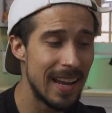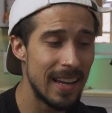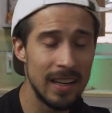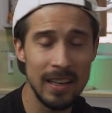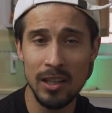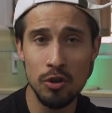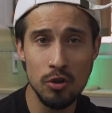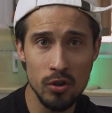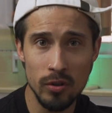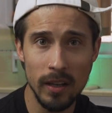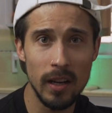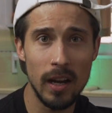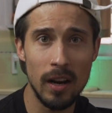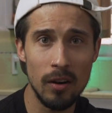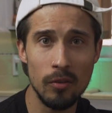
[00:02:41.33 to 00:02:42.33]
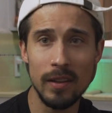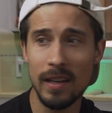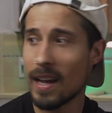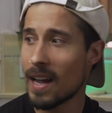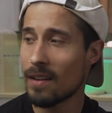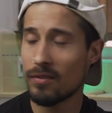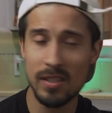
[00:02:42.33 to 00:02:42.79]
And usually, I don't think
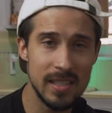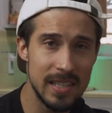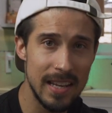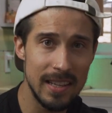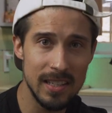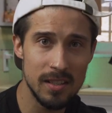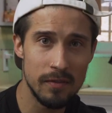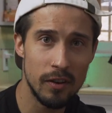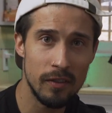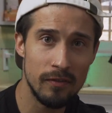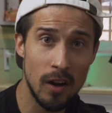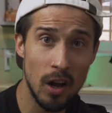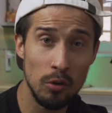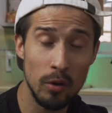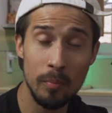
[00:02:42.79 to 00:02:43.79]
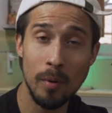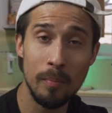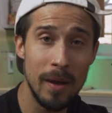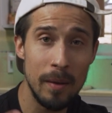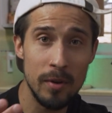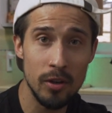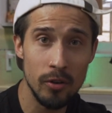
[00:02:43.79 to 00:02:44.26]
I have to say this if you're following, but
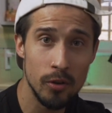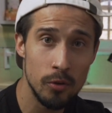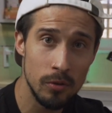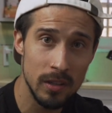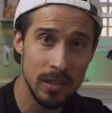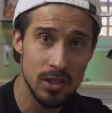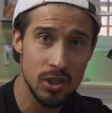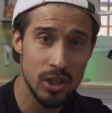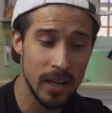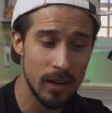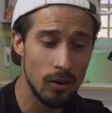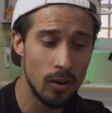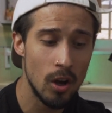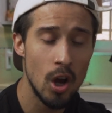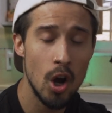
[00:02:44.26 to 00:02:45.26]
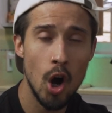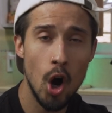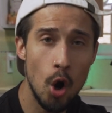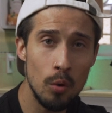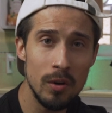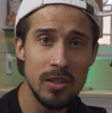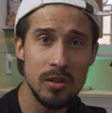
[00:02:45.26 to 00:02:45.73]
maybe you're new to this channel,
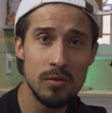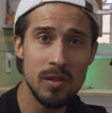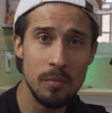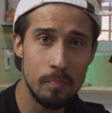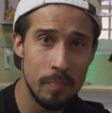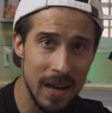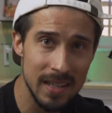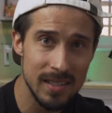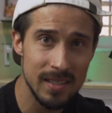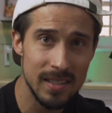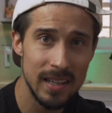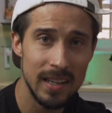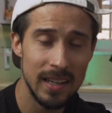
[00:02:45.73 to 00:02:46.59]
always use the best